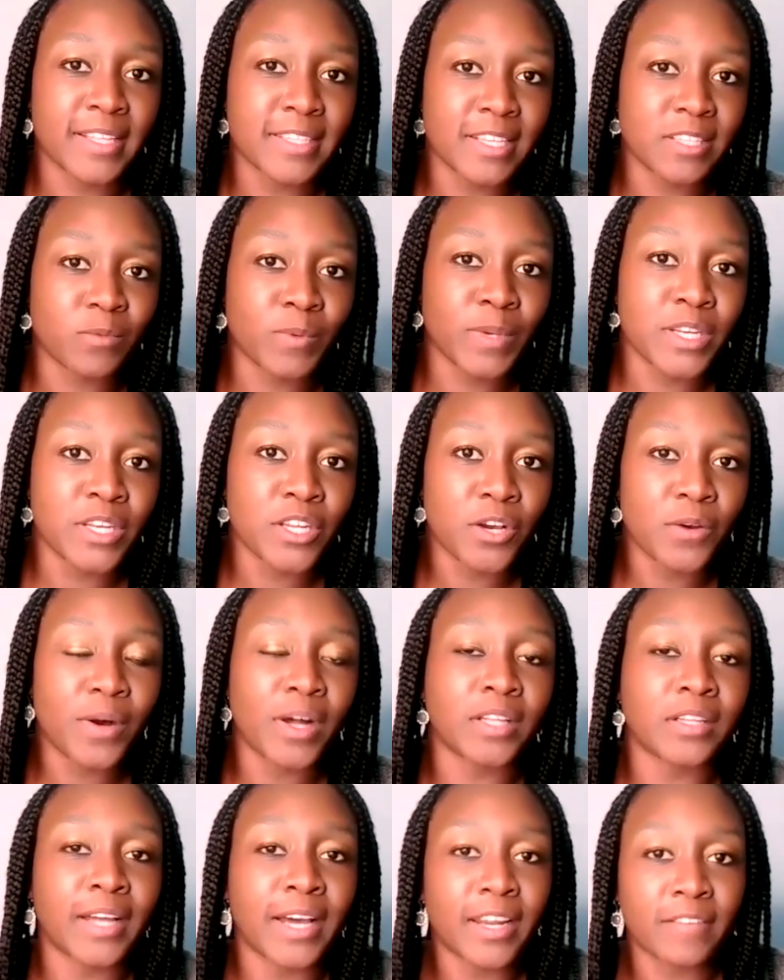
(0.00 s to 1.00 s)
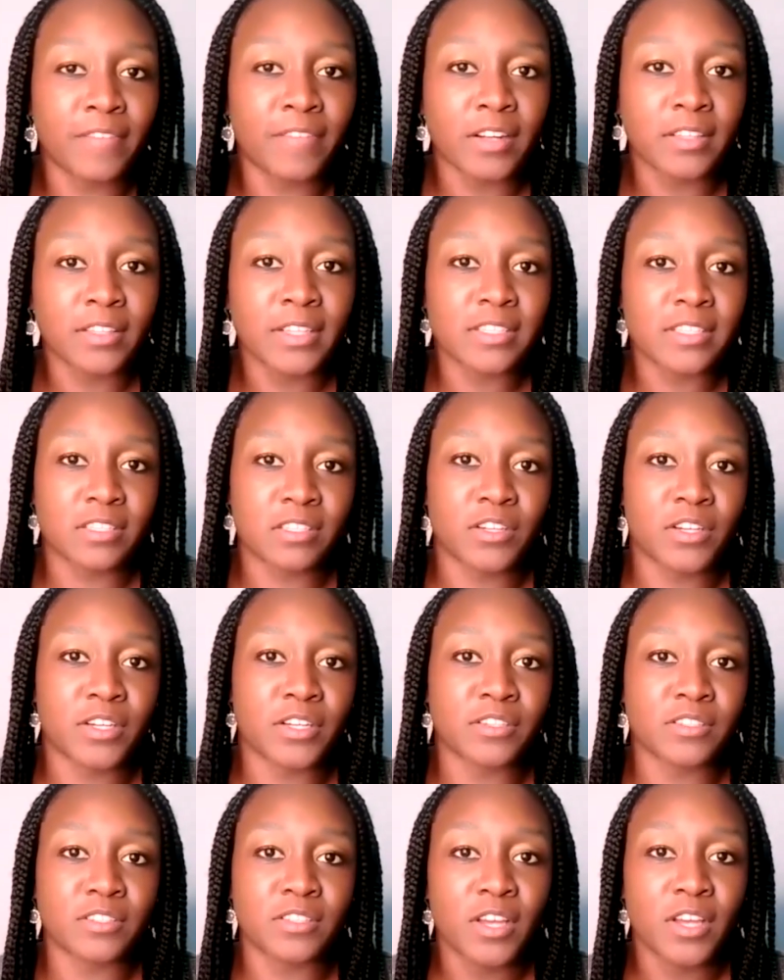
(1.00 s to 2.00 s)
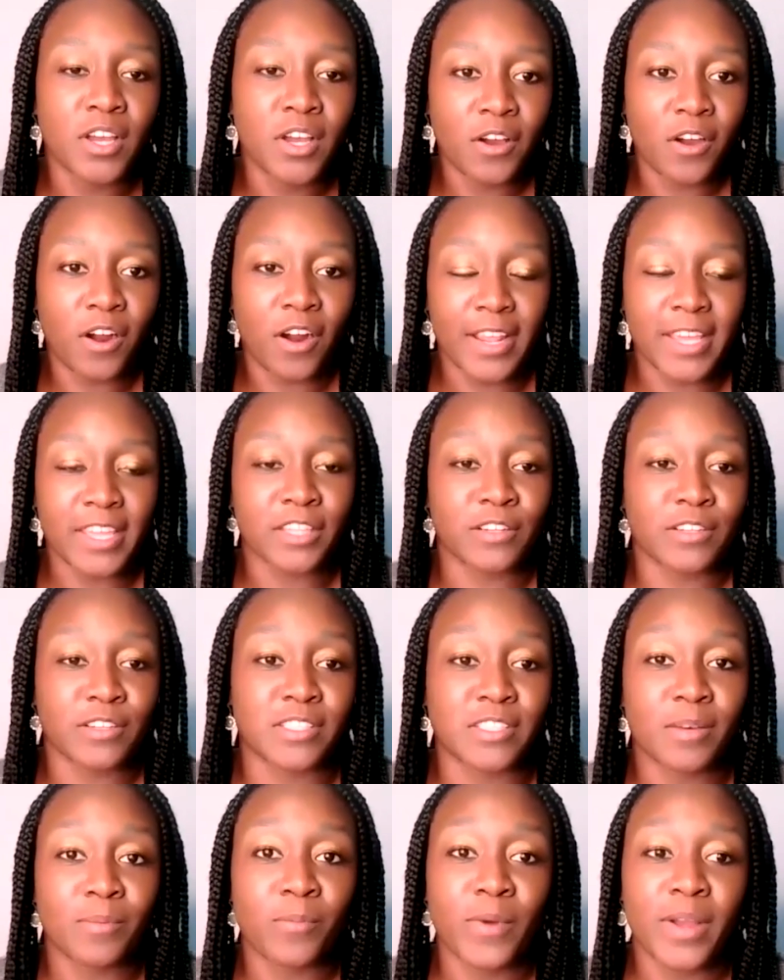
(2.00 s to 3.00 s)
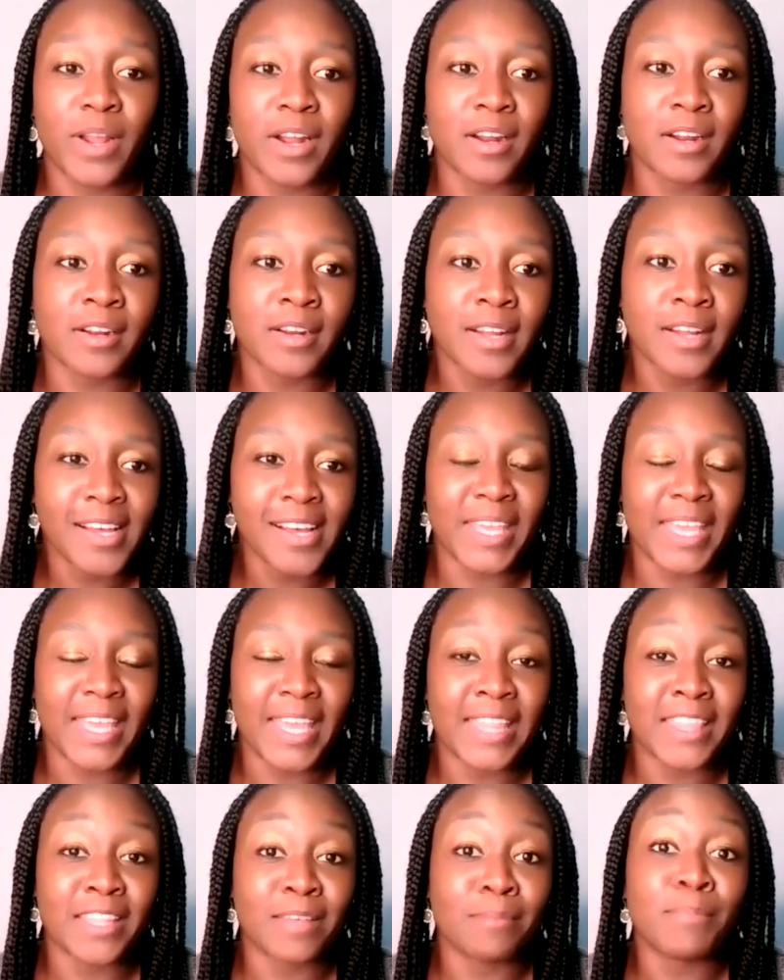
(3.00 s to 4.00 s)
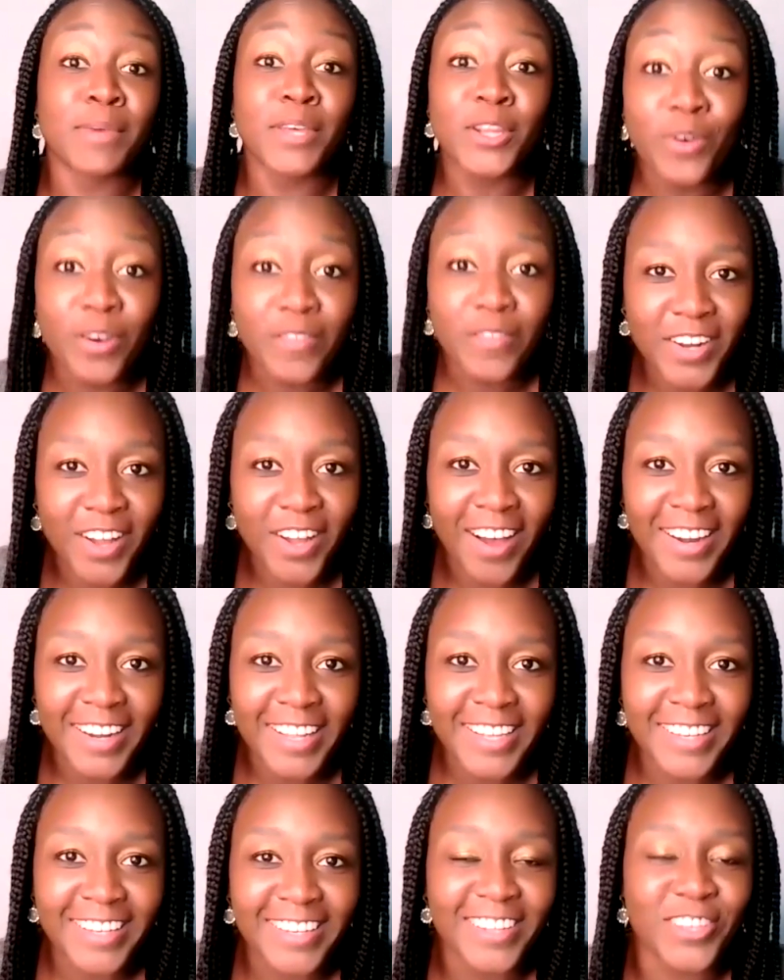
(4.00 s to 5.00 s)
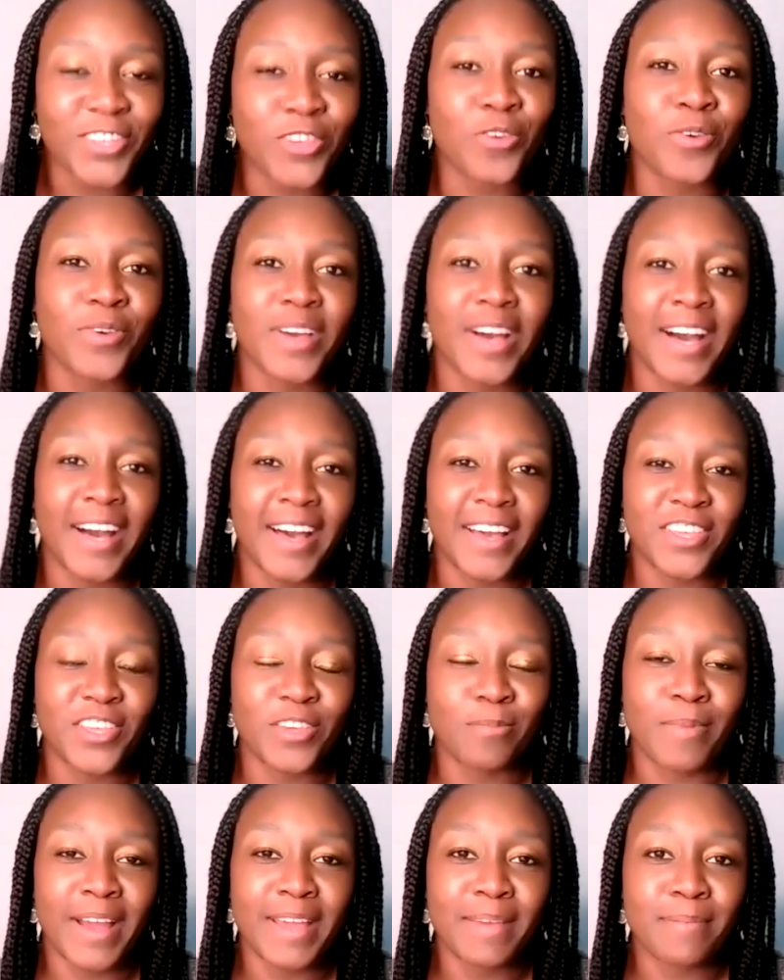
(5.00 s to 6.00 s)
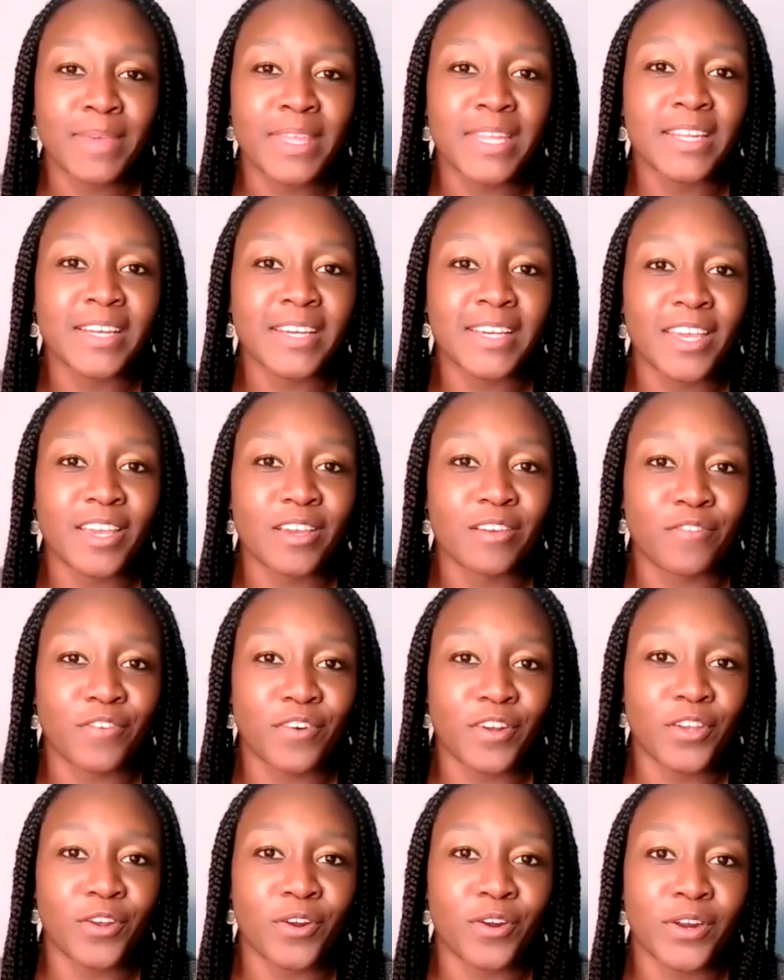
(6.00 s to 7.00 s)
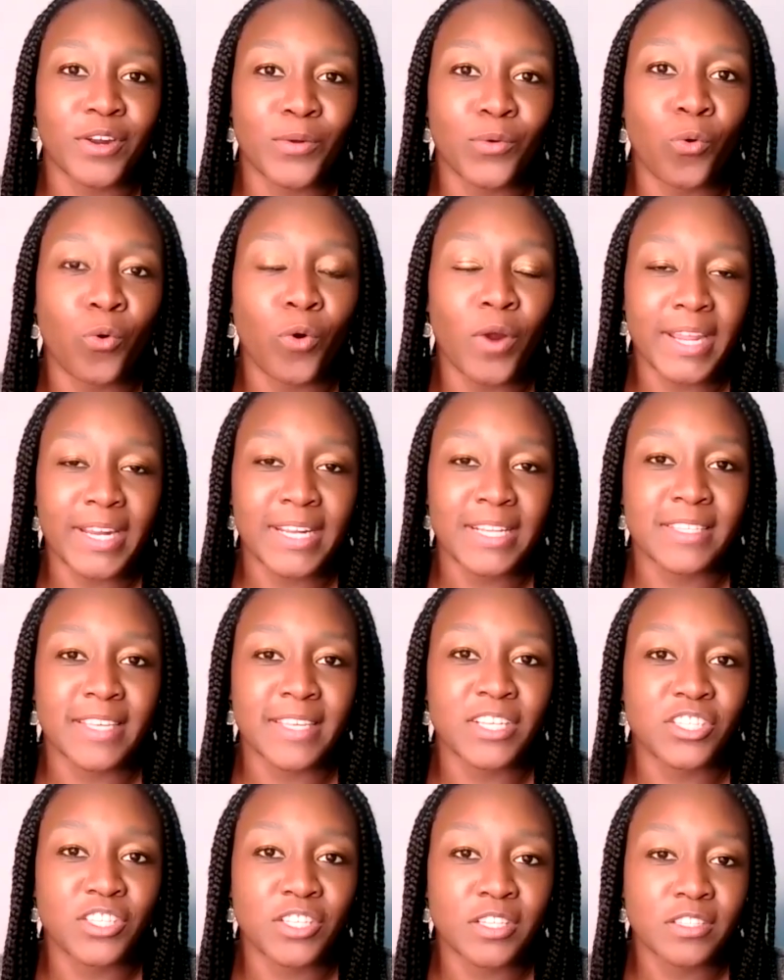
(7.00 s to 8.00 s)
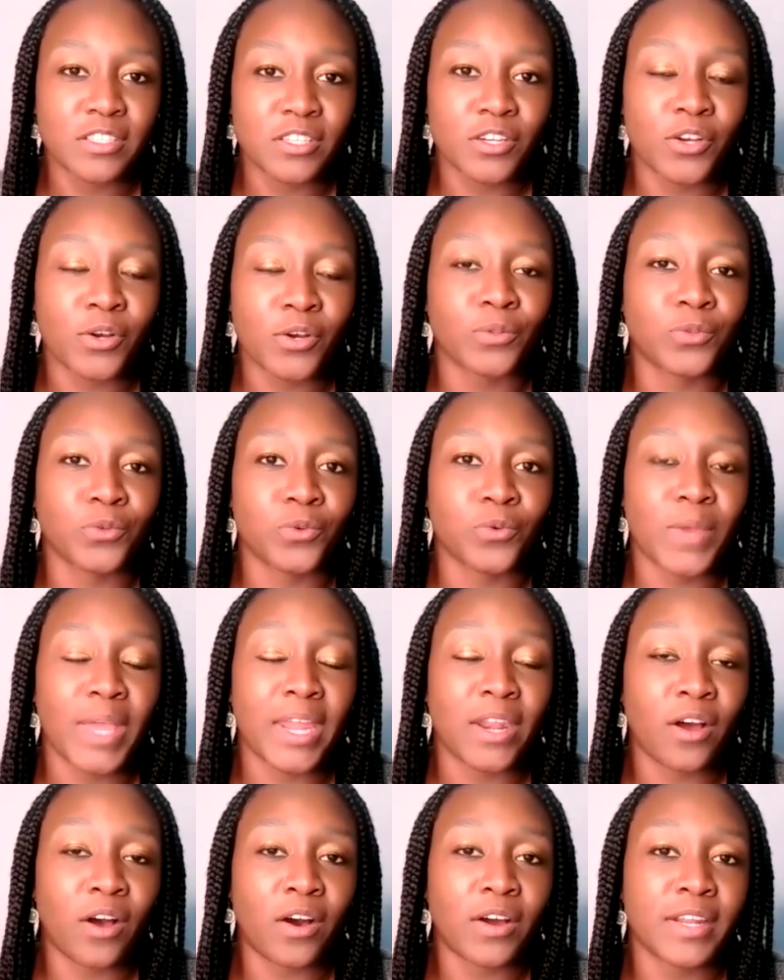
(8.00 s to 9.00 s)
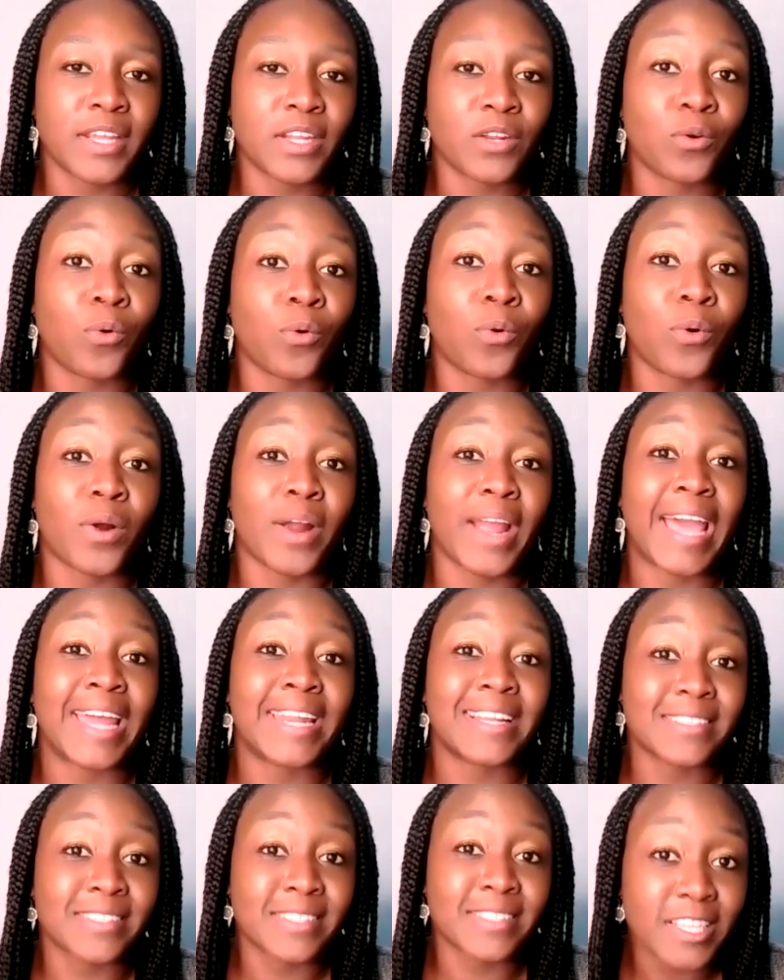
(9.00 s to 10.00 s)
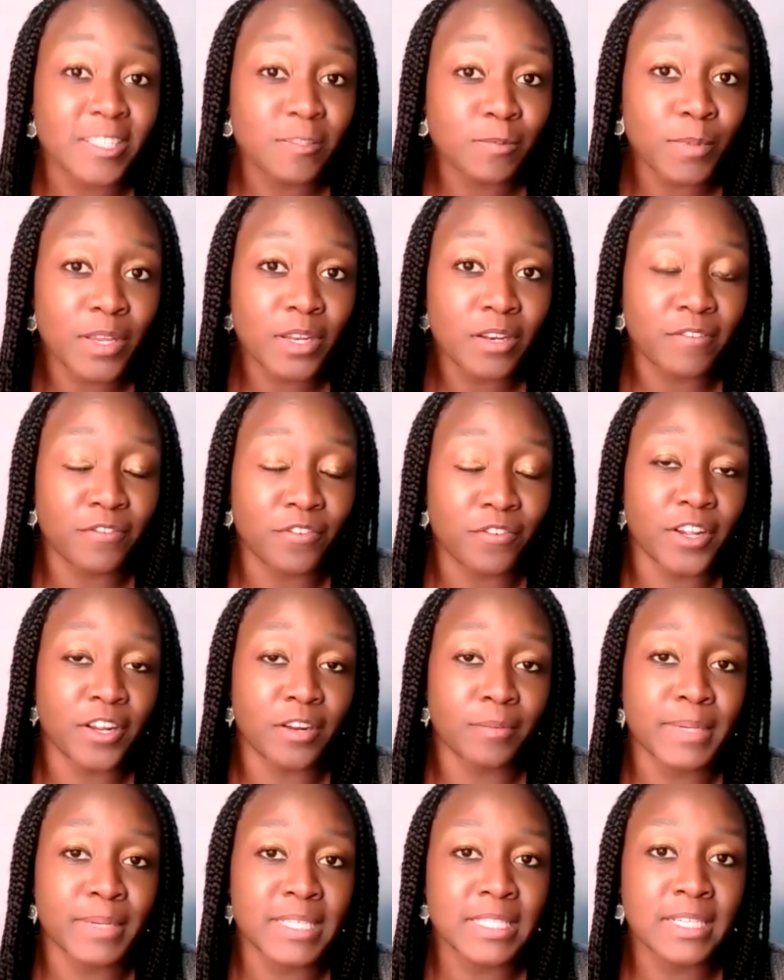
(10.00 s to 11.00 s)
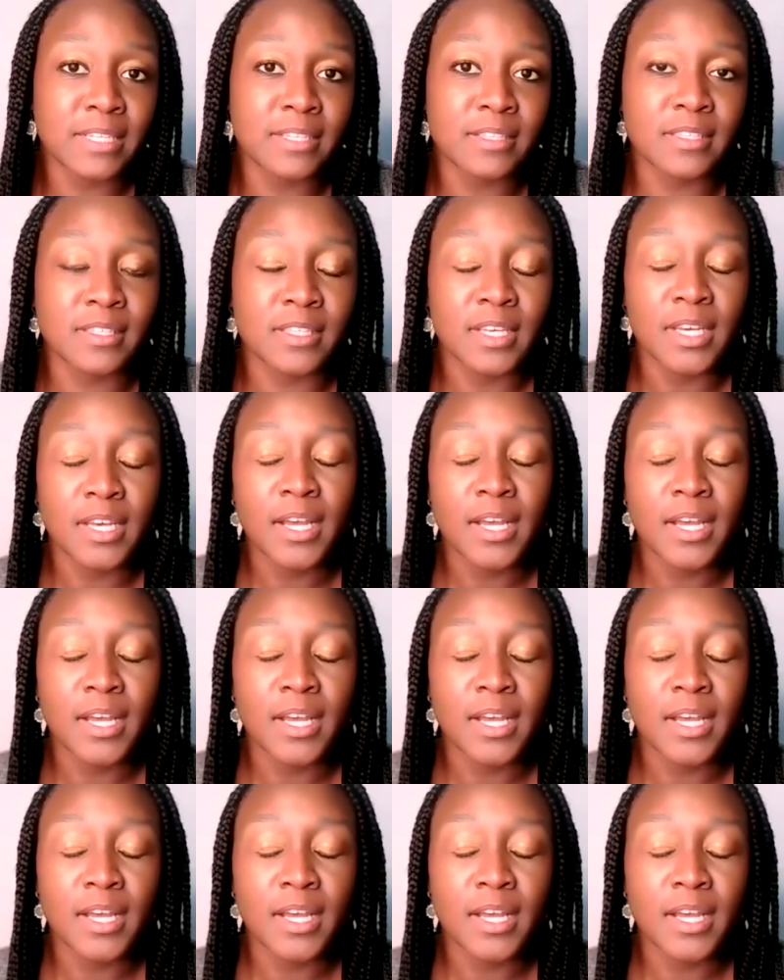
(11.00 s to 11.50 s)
As we know, a lot of our listeners are either somewhere in the middle of an audit, you might be looking for your organization to go through an audit or an assessment for your business,